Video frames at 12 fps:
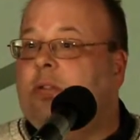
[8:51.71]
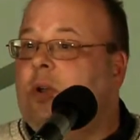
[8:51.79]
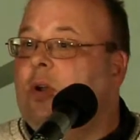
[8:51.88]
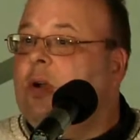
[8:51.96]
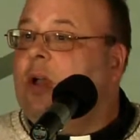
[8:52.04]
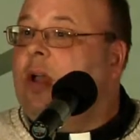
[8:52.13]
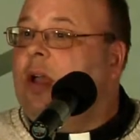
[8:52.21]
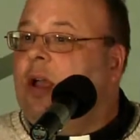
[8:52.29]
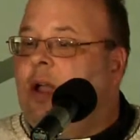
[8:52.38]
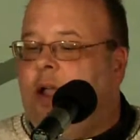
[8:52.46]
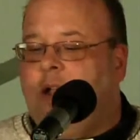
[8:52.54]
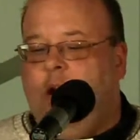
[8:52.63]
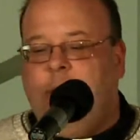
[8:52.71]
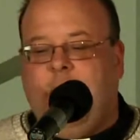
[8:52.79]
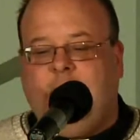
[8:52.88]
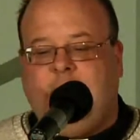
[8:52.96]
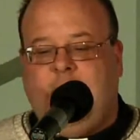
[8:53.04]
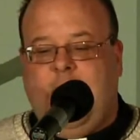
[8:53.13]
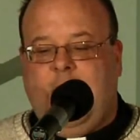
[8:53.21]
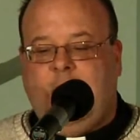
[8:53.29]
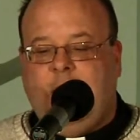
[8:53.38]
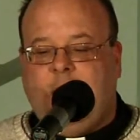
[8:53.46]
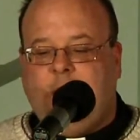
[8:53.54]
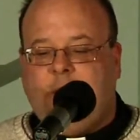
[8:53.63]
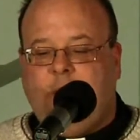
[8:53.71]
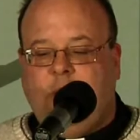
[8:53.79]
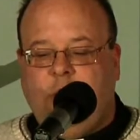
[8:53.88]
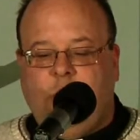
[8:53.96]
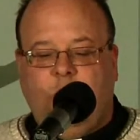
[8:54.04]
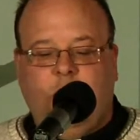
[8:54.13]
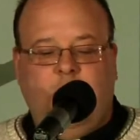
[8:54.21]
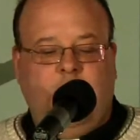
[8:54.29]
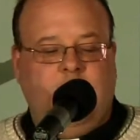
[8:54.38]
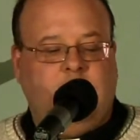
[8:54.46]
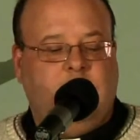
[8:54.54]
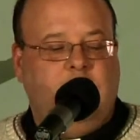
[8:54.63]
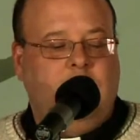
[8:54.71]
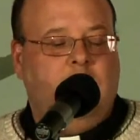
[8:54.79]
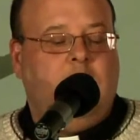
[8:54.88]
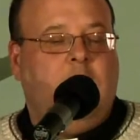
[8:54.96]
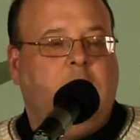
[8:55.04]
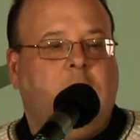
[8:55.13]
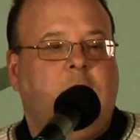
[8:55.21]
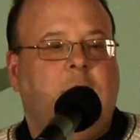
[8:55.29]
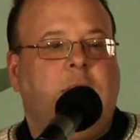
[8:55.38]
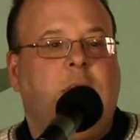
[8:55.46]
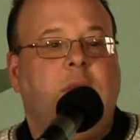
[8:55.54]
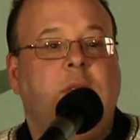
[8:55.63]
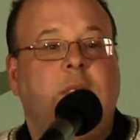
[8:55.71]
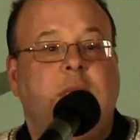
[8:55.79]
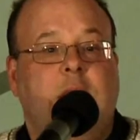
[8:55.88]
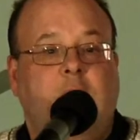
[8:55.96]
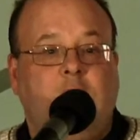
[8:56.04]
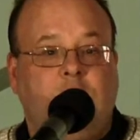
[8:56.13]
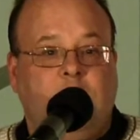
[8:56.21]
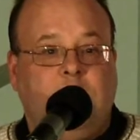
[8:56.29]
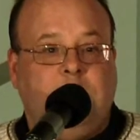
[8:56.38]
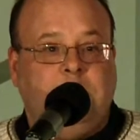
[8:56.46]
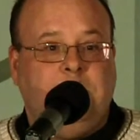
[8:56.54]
So I got back to Canada. I started working as a youth director in southern Saskatchewan.